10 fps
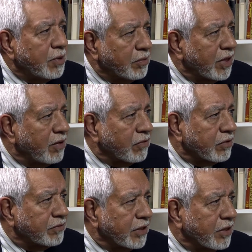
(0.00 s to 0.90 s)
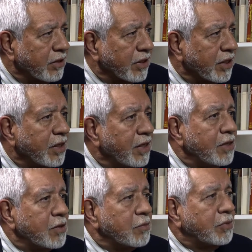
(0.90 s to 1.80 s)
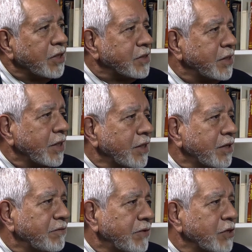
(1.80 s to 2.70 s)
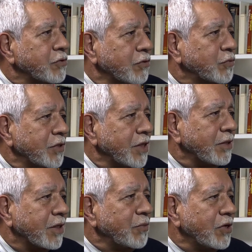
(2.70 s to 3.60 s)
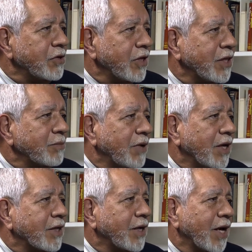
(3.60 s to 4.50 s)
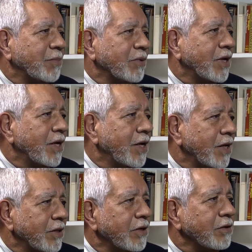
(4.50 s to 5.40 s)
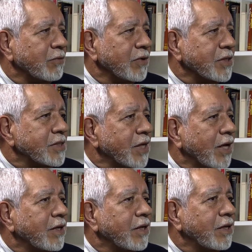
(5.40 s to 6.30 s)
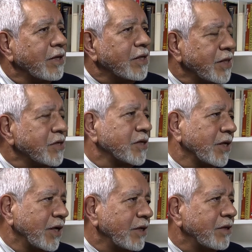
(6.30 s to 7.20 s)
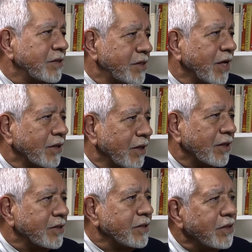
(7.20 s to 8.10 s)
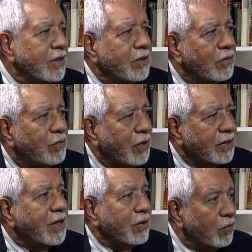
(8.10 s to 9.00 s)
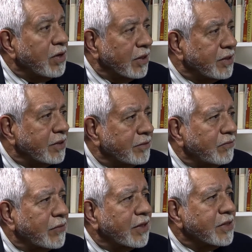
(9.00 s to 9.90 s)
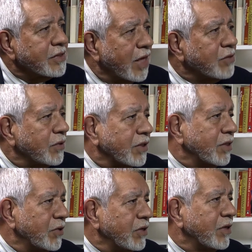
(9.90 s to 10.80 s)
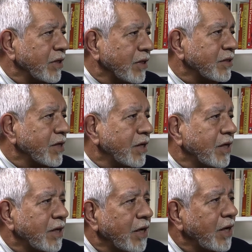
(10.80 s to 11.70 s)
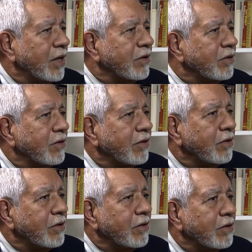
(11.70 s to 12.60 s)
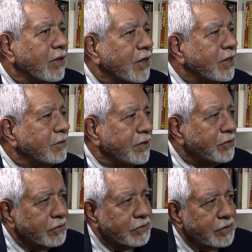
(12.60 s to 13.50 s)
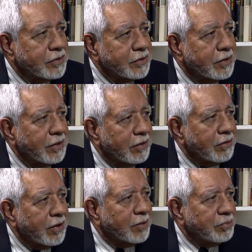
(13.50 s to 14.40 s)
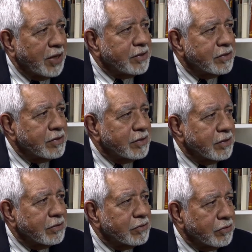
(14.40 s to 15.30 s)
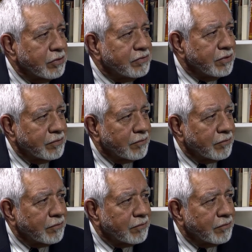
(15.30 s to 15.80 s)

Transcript: people have worked very hard, but it's the individuals within the community that make it happen, and they're the ones that essentially tell us what they want, because that's what the community does. And elected officials are best served